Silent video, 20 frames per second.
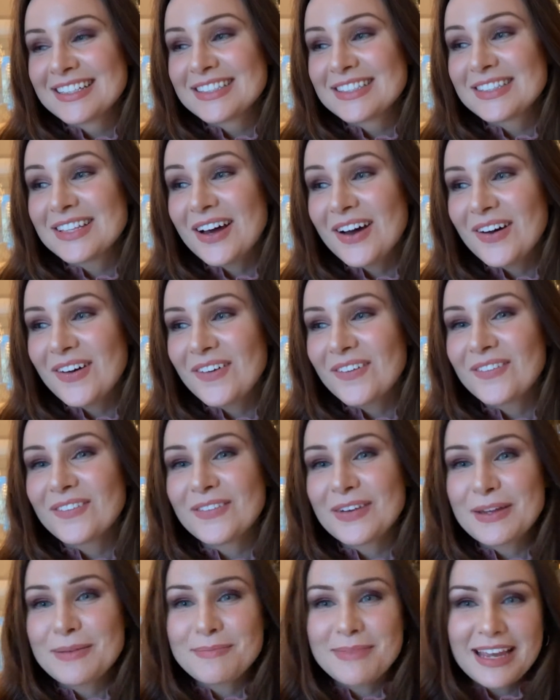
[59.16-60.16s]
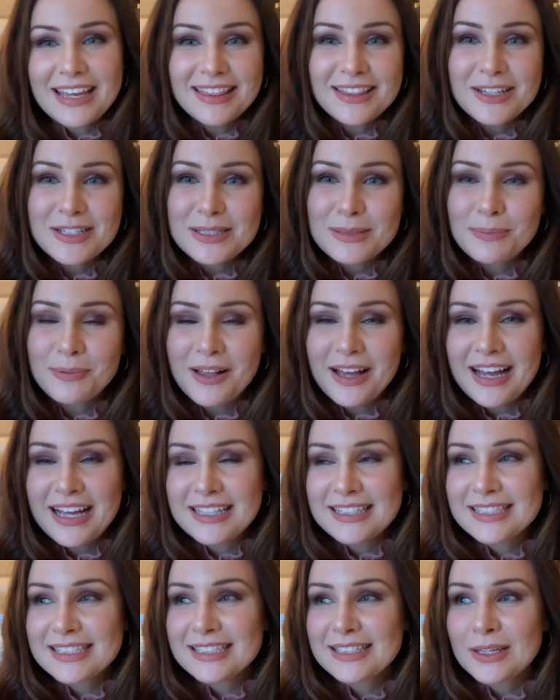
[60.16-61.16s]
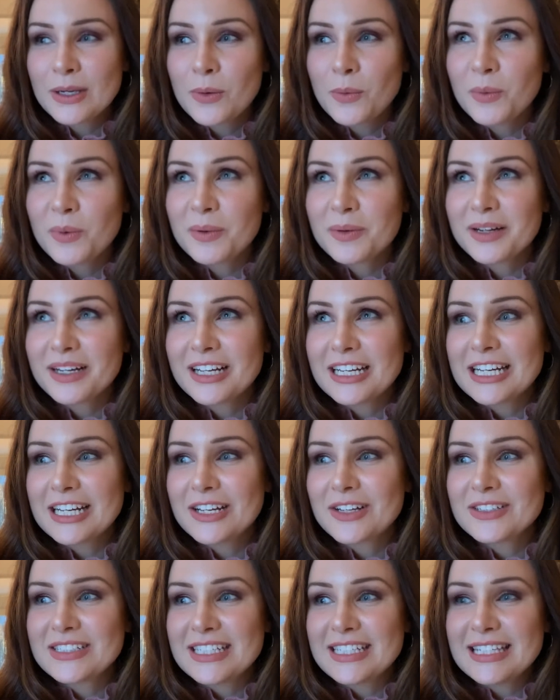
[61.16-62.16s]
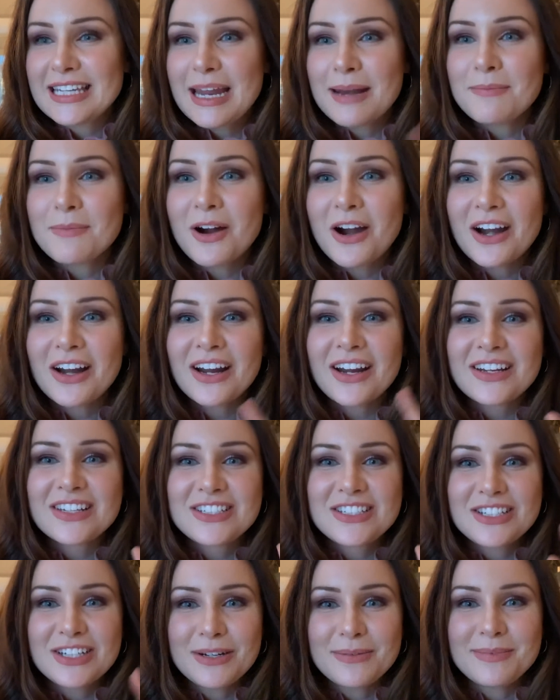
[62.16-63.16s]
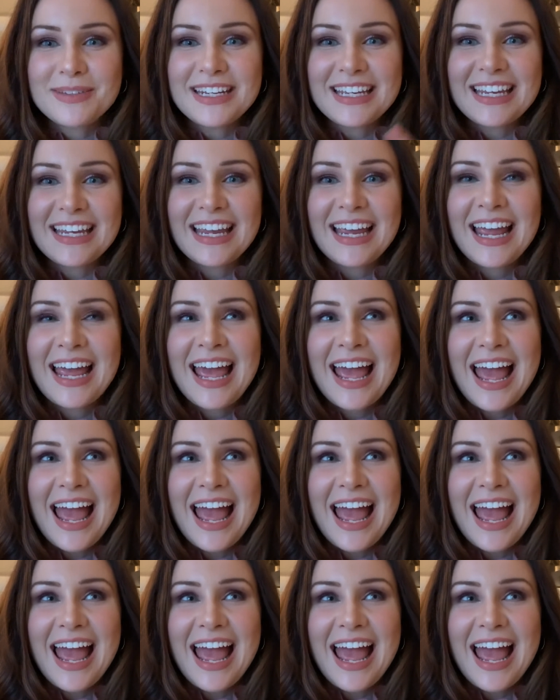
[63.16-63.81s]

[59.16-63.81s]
So we made those plans. We were going to go to Denmark, Germany,